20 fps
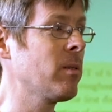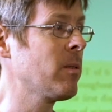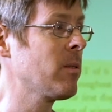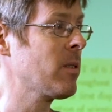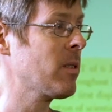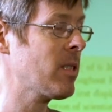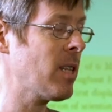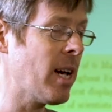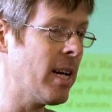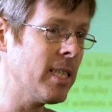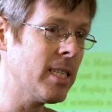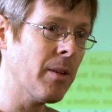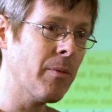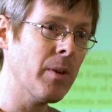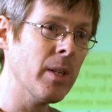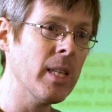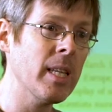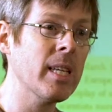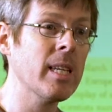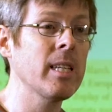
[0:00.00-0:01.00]

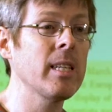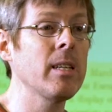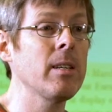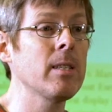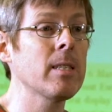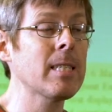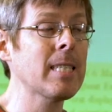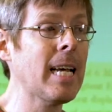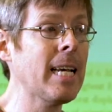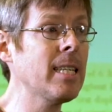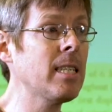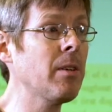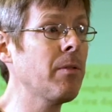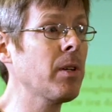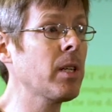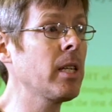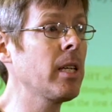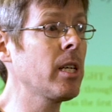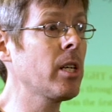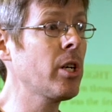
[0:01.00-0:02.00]

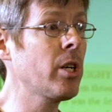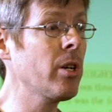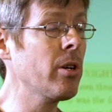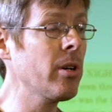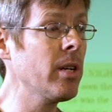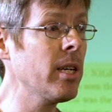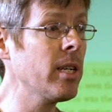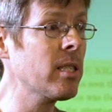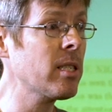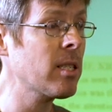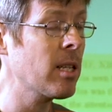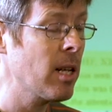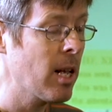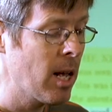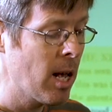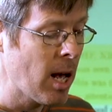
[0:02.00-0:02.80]
scientifically curious